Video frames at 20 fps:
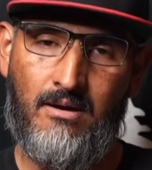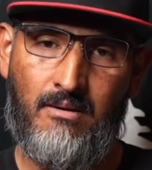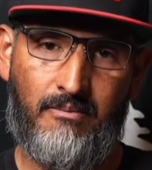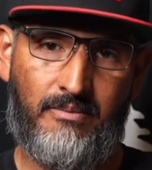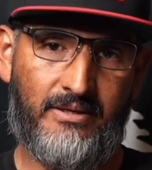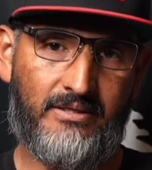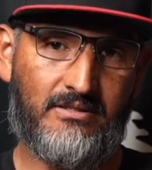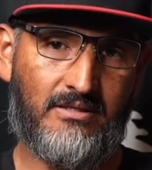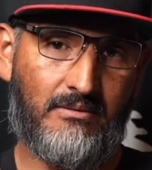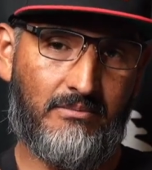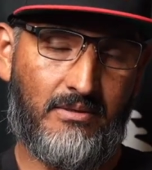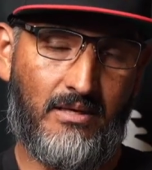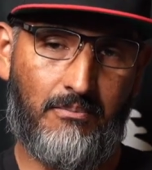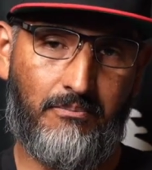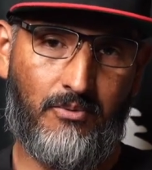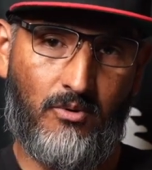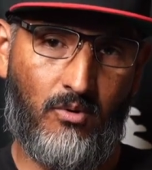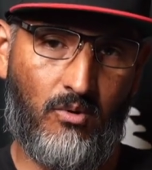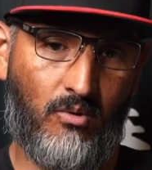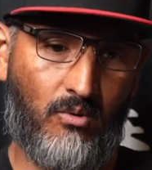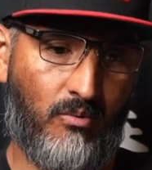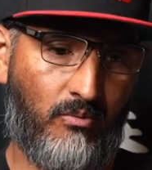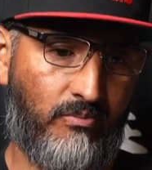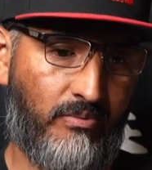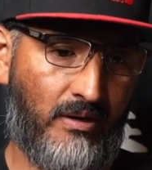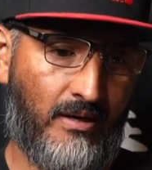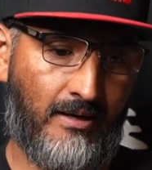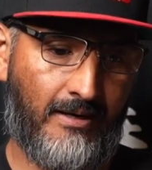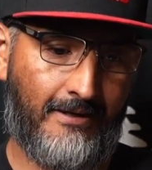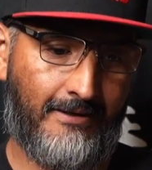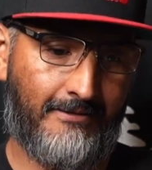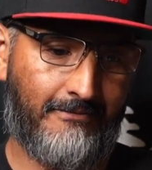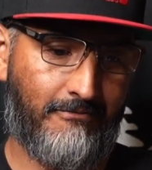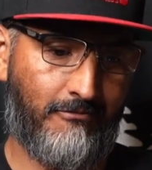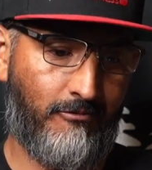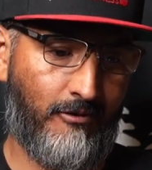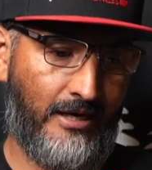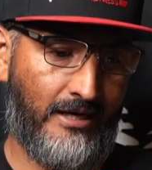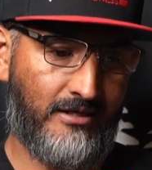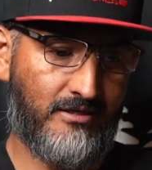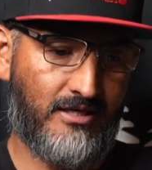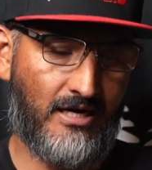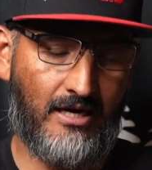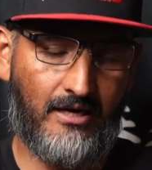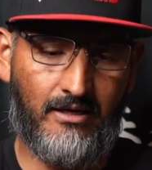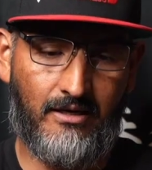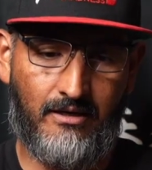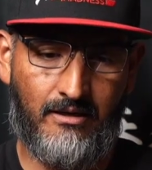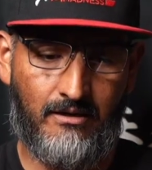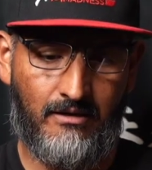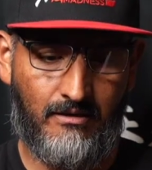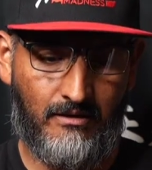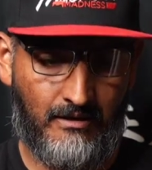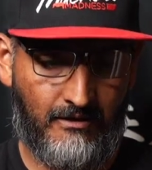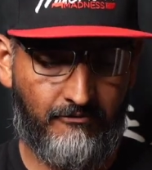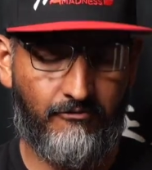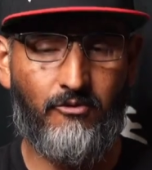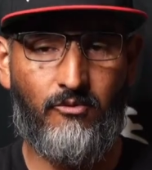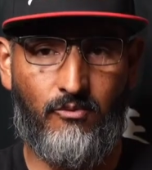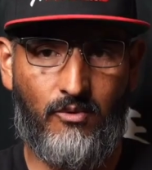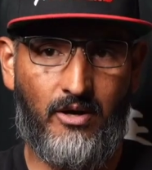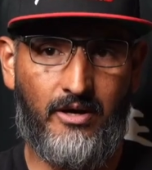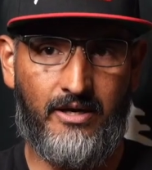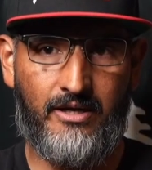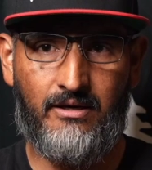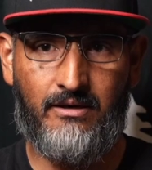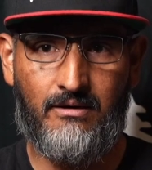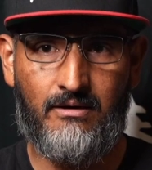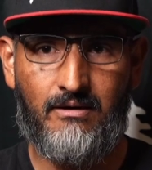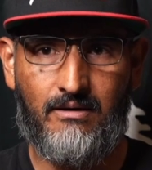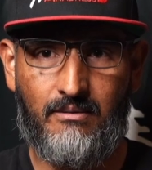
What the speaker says: Bring some type of rain jacket for running.